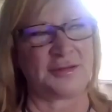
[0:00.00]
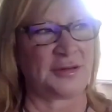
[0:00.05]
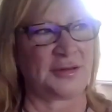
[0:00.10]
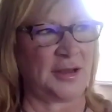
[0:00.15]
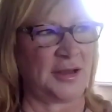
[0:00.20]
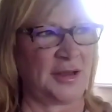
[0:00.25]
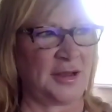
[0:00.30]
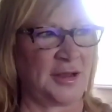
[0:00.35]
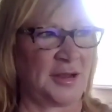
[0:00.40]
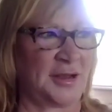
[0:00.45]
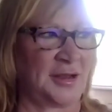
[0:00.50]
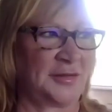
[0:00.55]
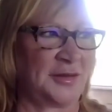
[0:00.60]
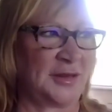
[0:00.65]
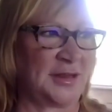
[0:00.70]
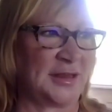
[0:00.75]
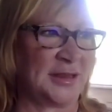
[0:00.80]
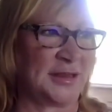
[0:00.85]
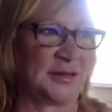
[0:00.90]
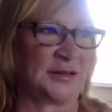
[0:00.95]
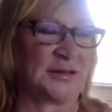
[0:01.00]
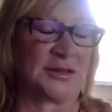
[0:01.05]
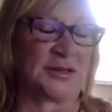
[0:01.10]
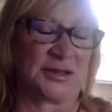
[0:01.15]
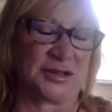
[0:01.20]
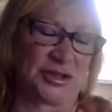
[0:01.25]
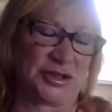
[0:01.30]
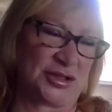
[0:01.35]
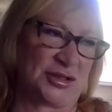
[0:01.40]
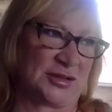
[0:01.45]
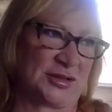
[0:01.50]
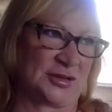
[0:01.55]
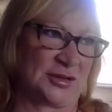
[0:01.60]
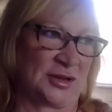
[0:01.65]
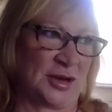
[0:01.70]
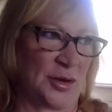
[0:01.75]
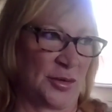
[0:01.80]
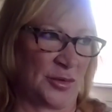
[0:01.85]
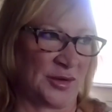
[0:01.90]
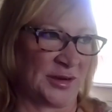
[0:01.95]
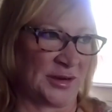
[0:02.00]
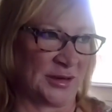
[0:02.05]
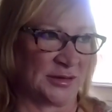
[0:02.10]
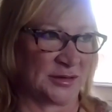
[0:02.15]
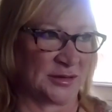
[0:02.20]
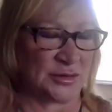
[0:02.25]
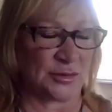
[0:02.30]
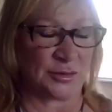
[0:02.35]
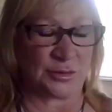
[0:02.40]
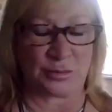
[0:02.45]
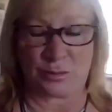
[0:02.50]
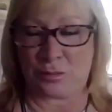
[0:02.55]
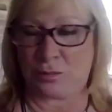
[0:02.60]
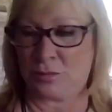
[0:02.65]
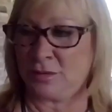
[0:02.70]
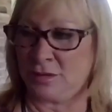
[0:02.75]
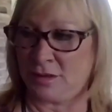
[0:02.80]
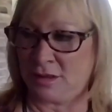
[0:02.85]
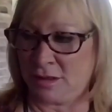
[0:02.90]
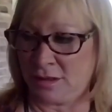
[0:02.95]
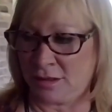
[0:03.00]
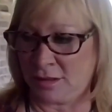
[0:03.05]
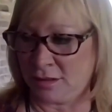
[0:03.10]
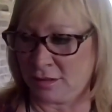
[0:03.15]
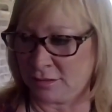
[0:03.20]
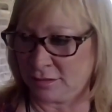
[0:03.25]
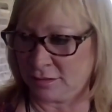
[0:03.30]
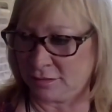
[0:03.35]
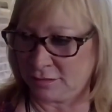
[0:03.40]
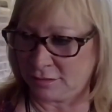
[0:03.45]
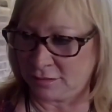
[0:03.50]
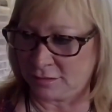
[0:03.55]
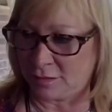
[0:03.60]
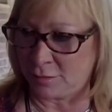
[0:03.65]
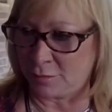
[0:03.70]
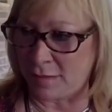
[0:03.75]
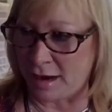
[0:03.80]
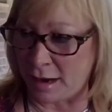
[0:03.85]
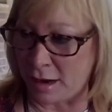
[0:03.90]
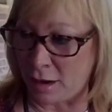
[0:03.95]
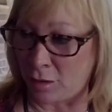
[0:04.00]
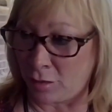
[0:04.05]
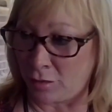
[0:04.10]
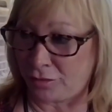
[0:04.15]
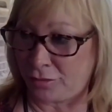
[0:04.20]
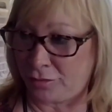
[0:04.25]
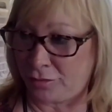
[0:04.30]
the English going into the mouth